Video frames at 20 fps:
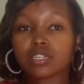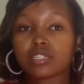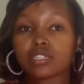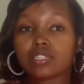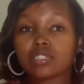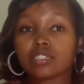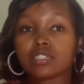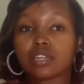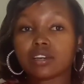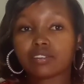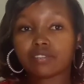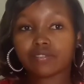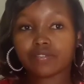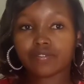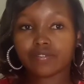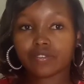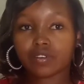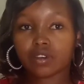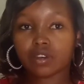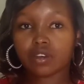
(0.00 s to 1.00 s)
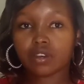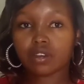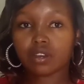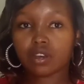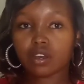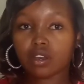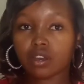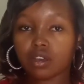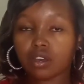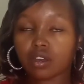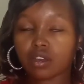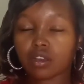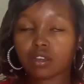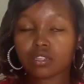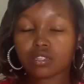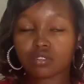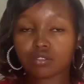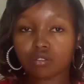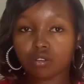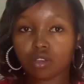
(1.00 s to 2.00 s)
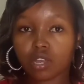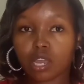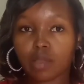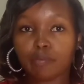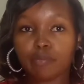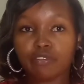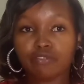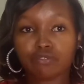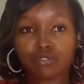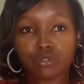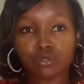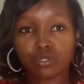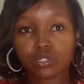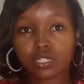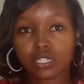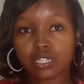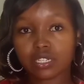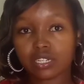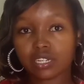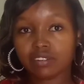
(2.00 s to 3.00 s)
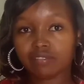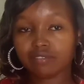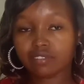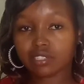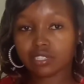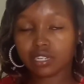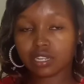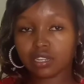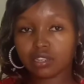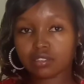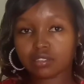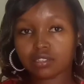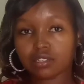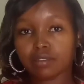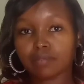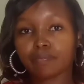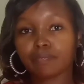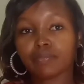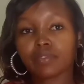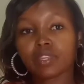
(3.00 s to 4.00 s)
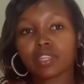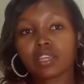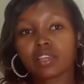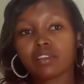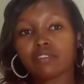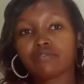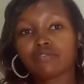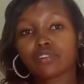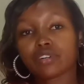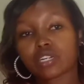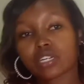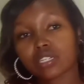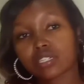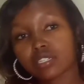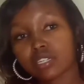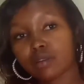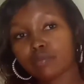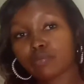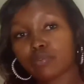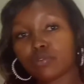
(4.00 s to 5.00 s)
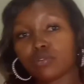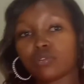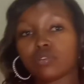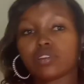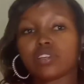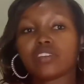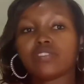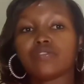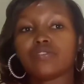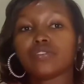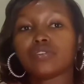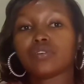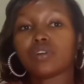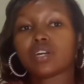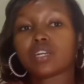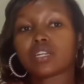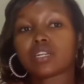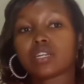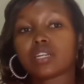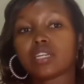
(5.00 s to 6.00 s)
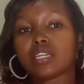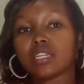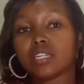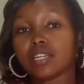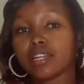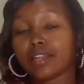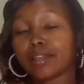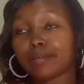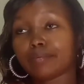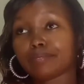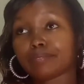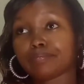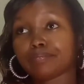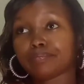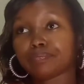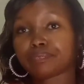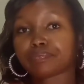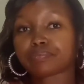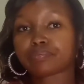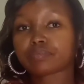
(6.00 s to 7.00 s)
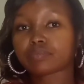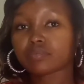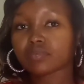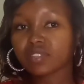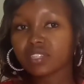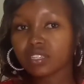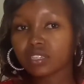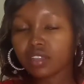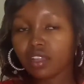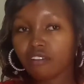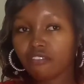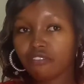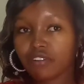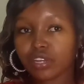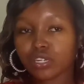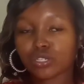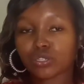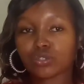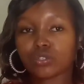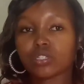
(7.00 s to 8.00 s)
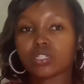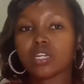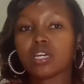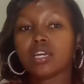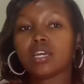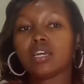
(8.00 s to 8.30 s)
enough stock before you start advertising. For example, if you are in fashion,